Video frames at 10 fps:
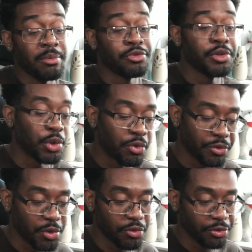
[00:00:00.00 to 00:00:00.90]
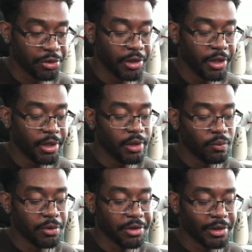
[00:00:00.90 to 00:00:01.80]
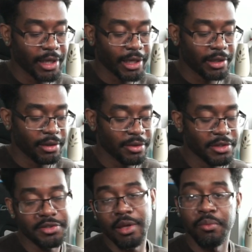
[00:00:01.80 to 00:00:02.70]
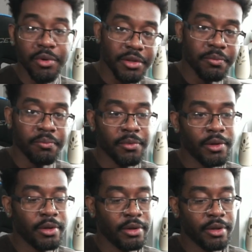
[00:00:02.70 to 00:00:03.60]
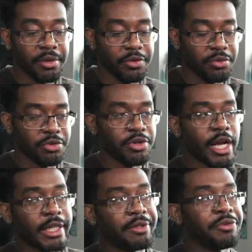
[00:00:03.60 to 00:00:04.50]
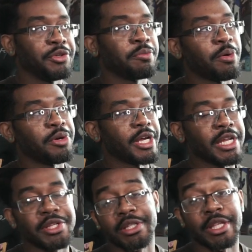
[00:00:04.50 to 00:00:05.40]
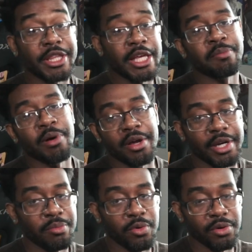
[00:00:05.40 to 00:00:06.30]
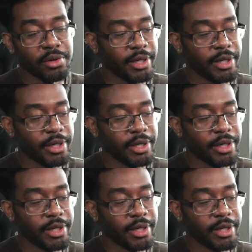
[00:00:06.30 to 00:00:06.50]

string over and over with like the same rhythm, you're not giving your opponent anything to think about anymore.